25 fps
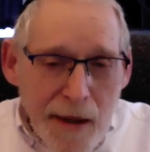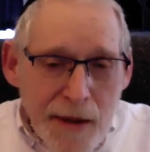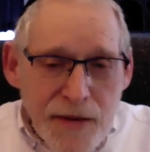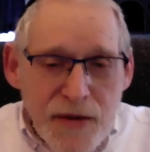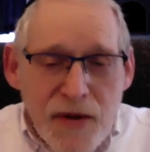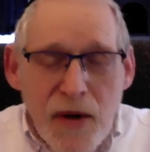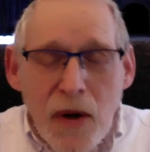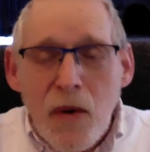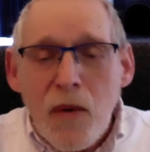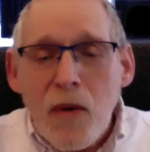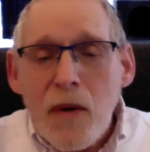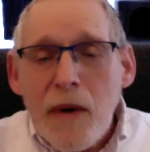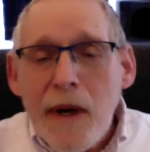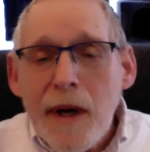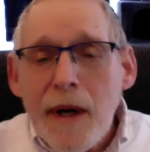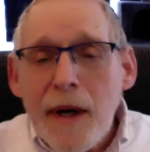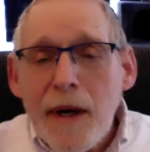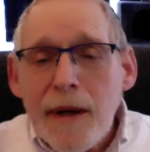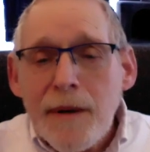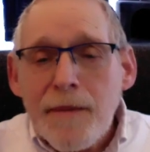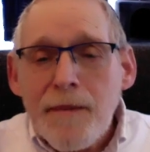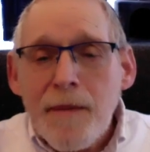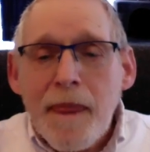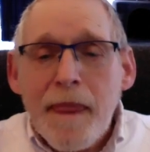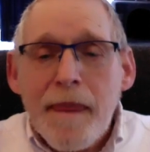
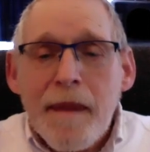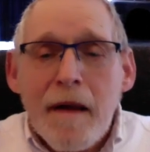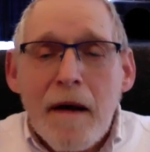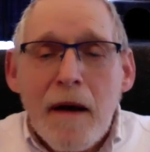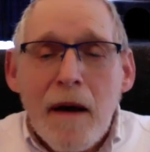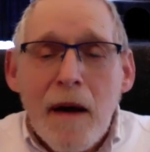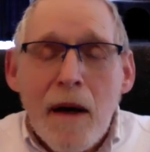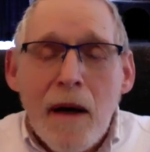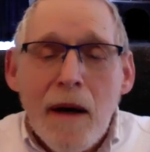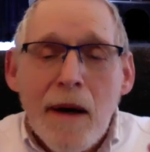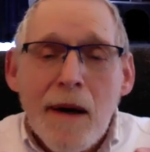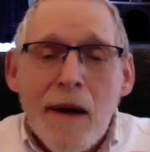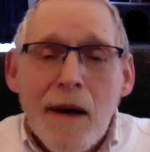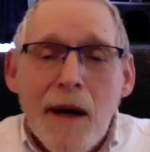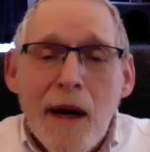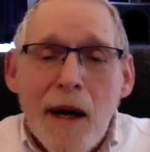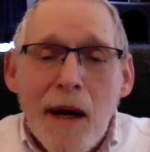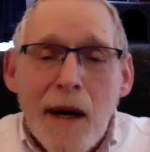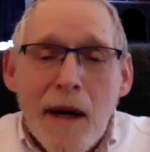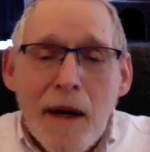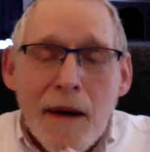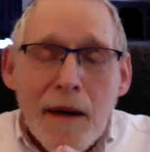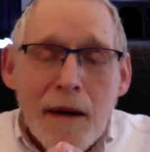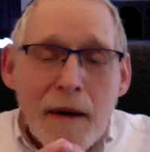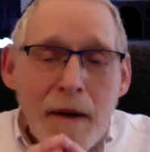So
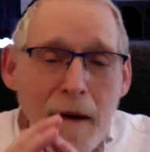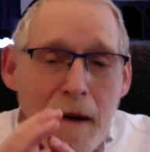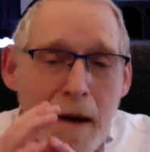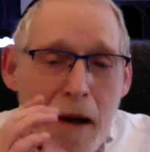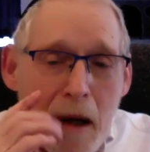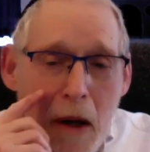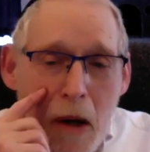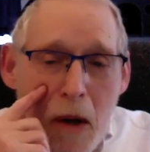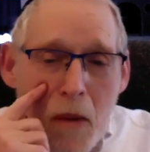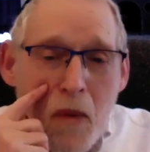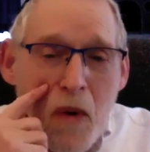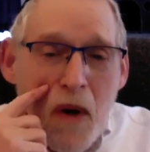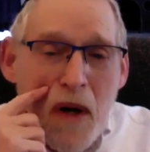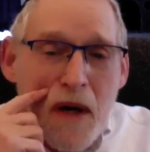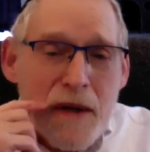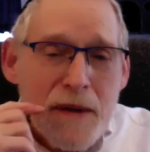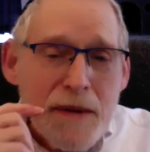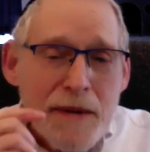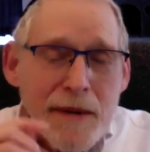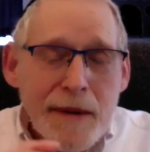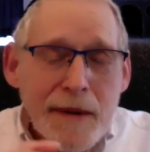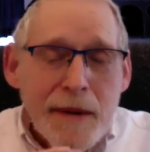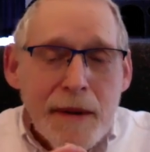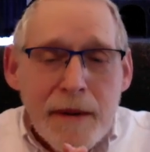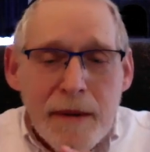I
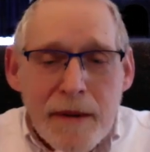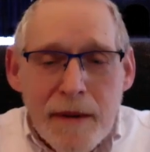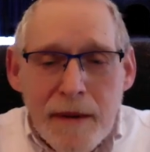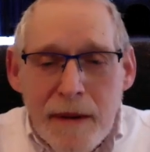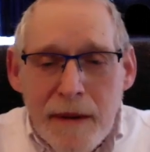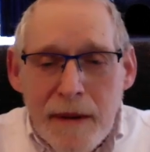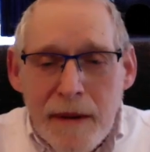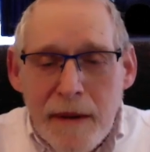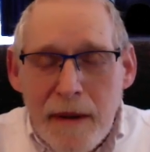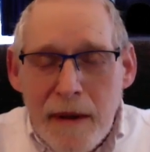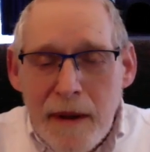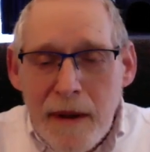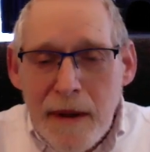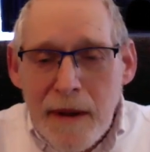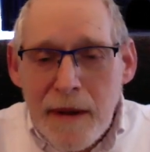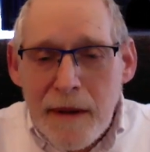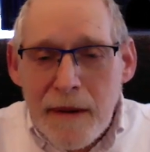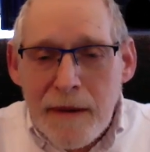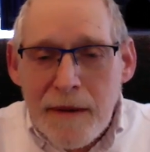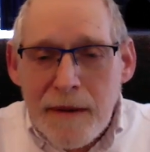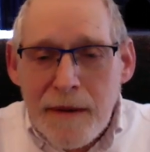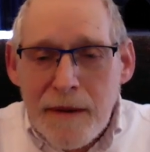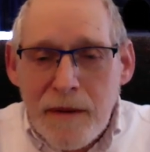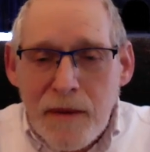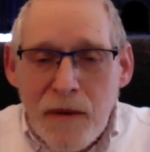wanted to
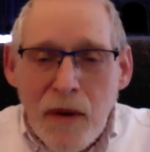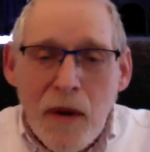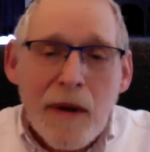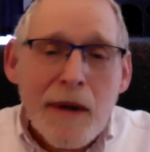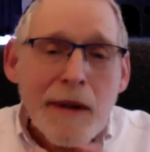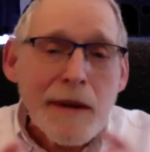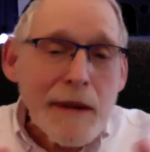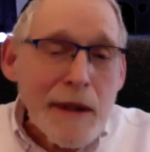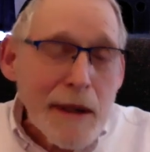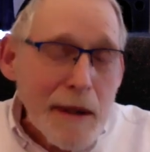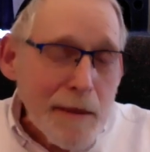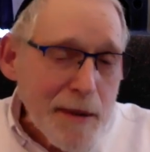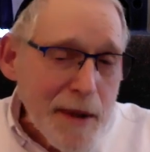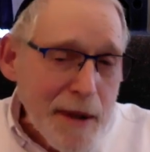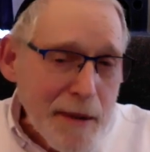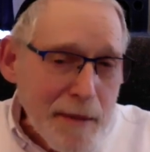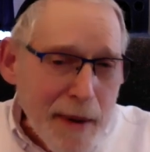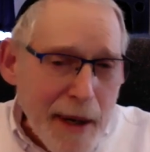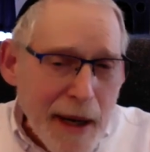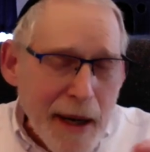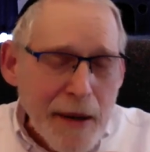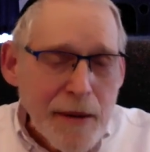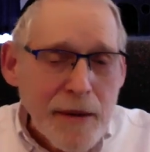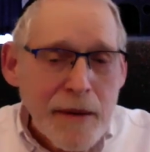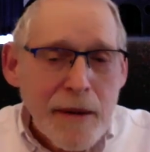talk a little bit
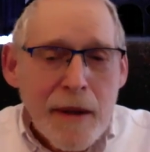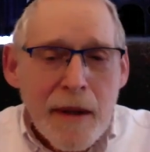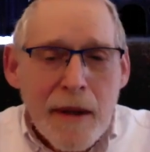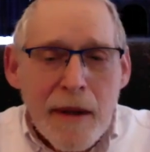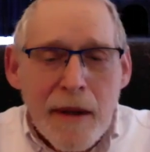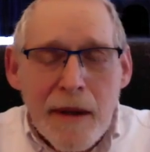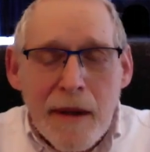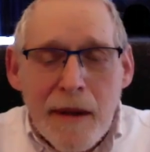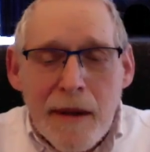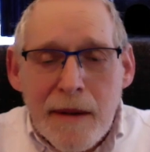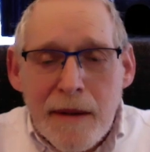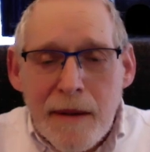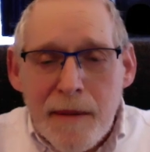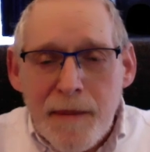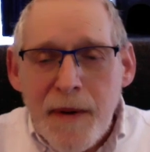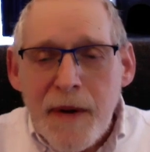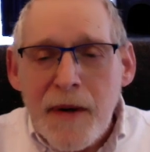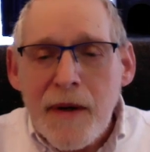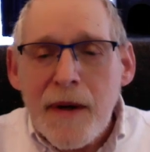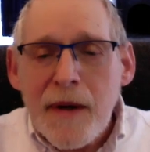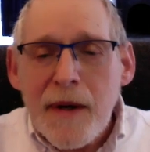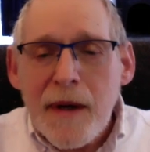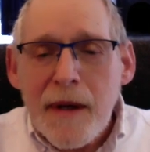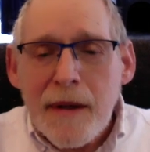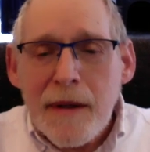about the
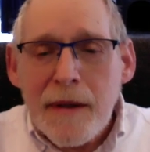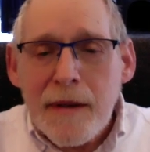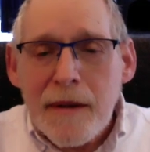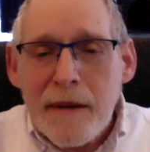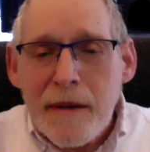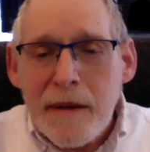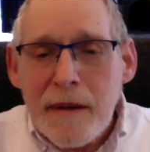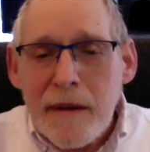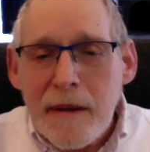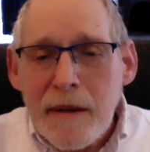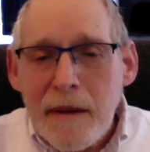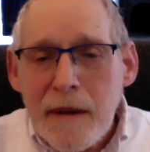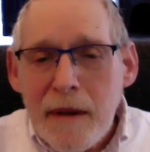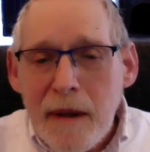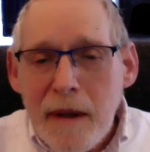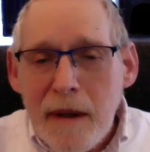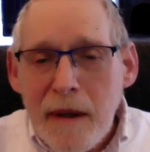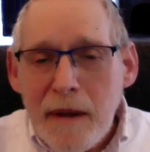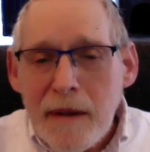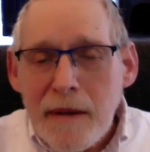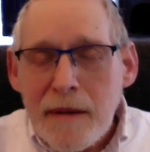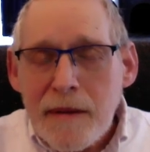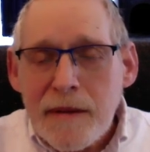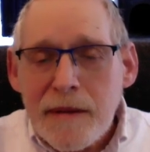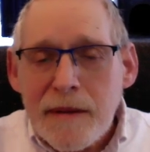period
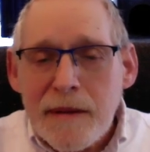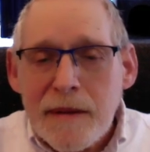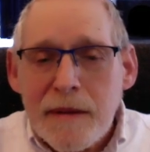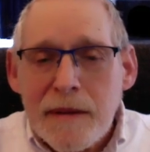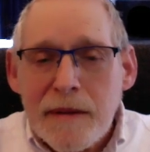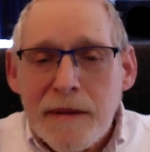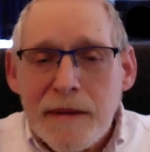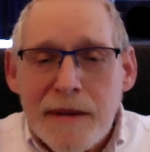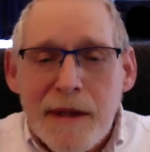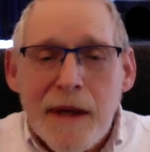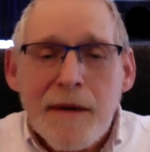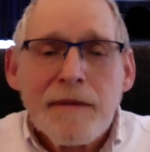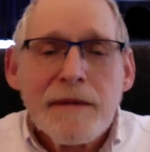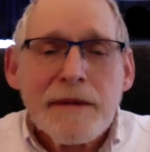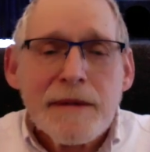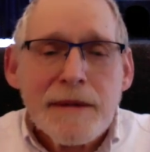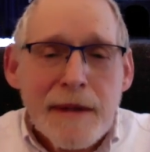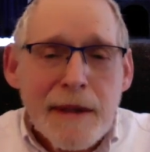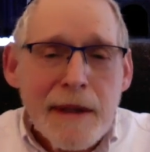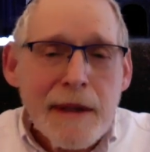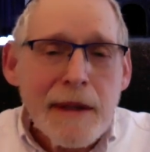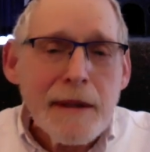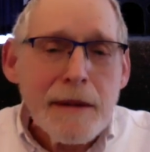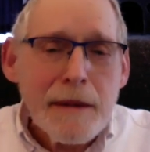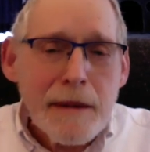
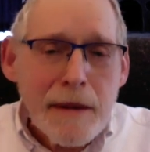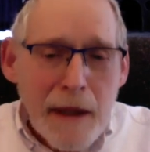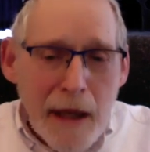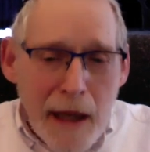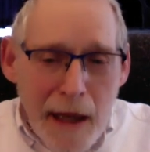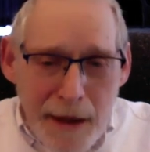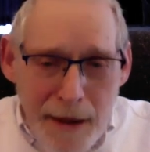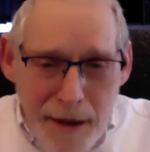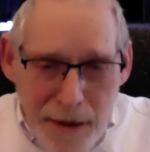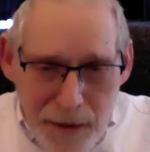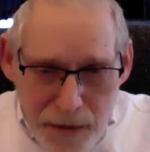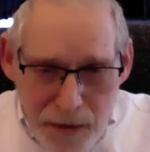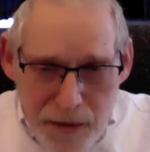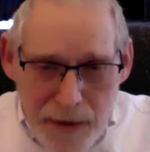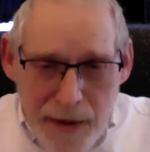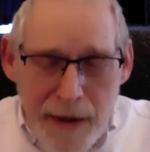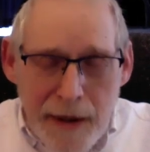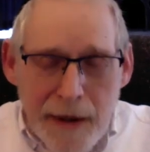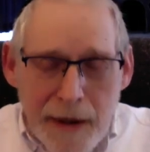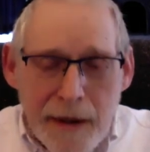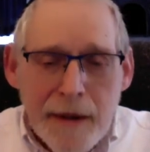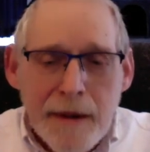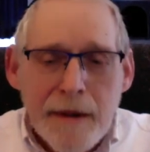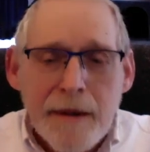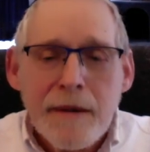
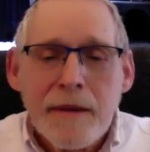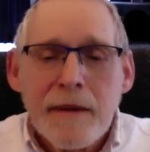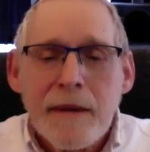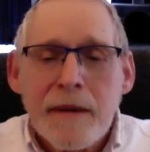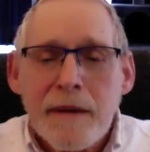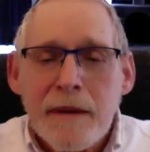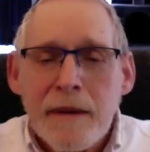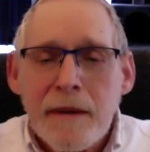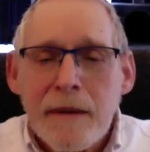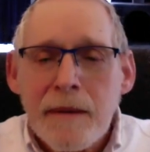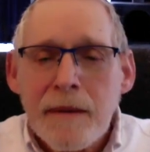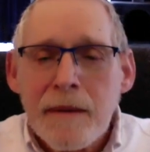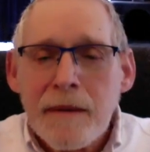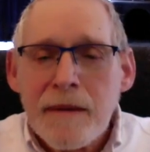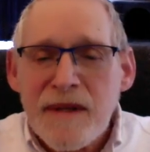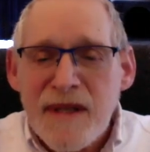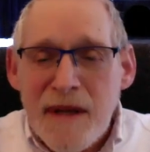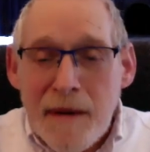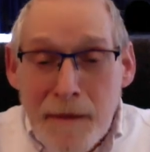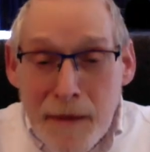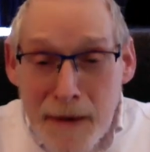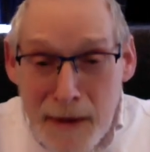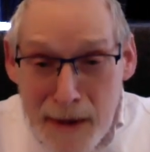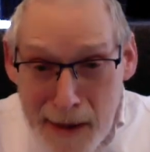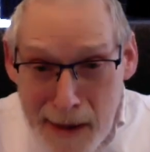1783 to
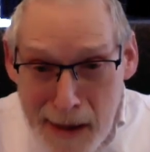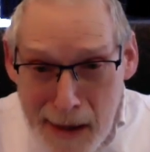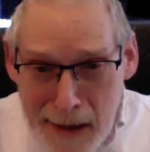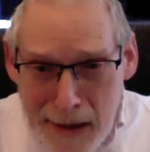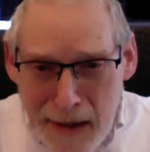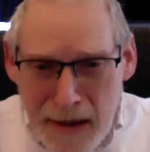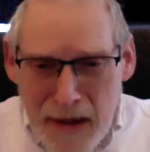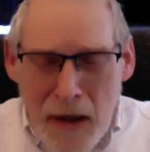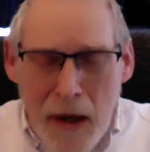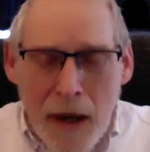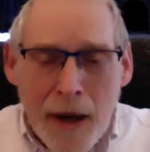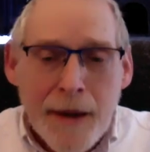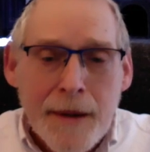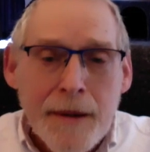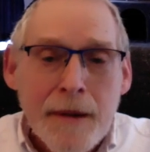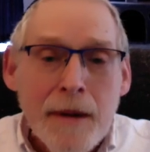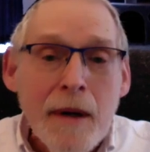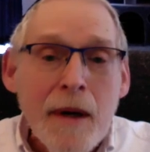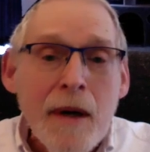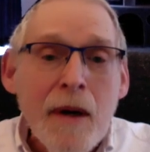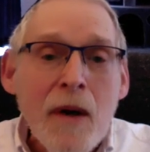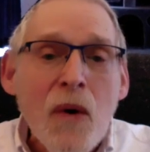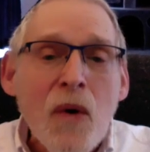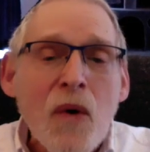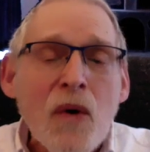1789,
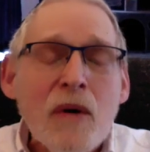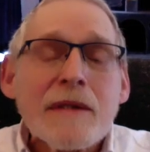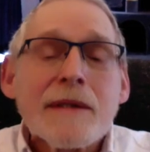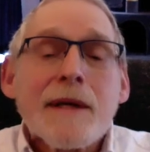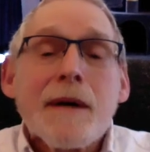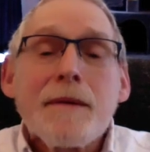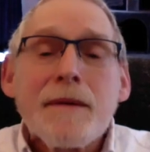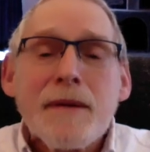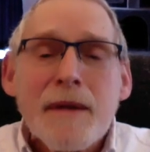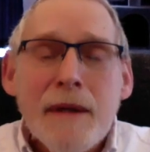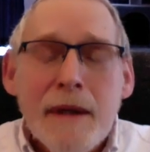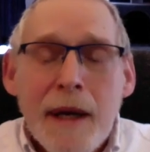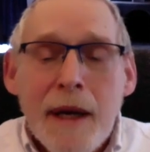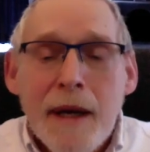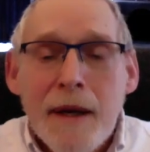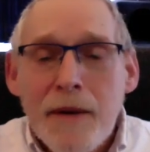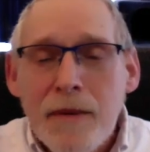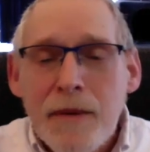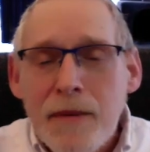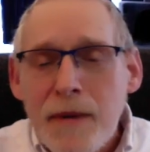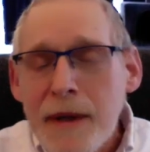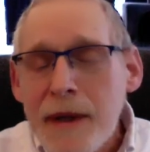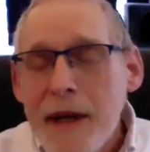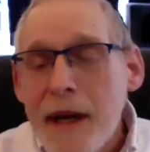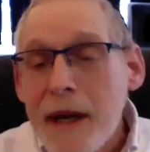or
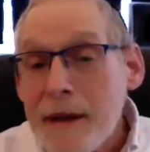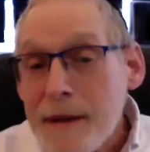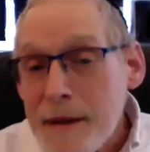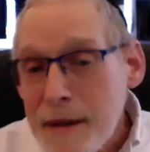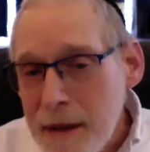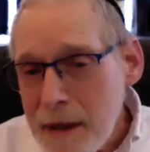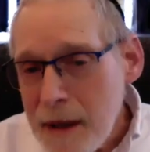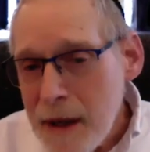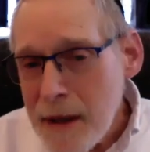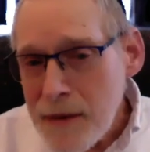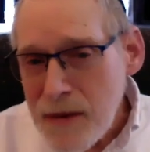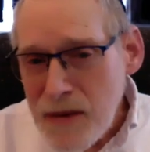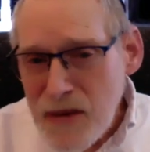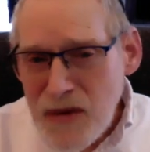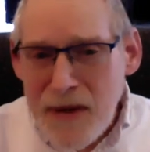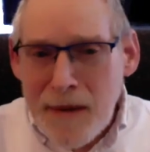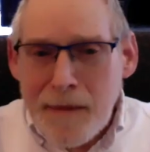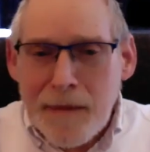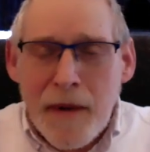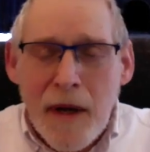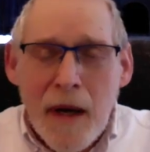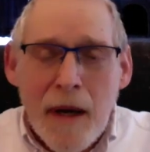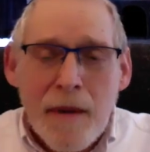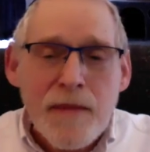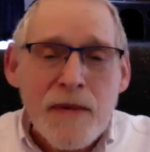1783 to 1800
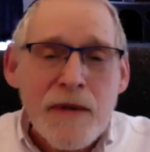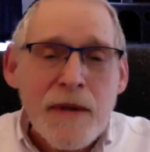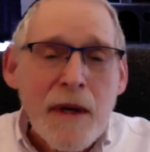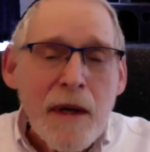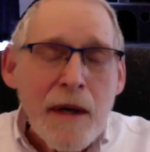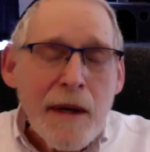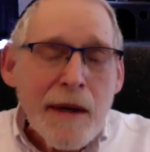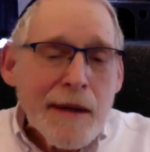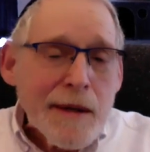sometimes.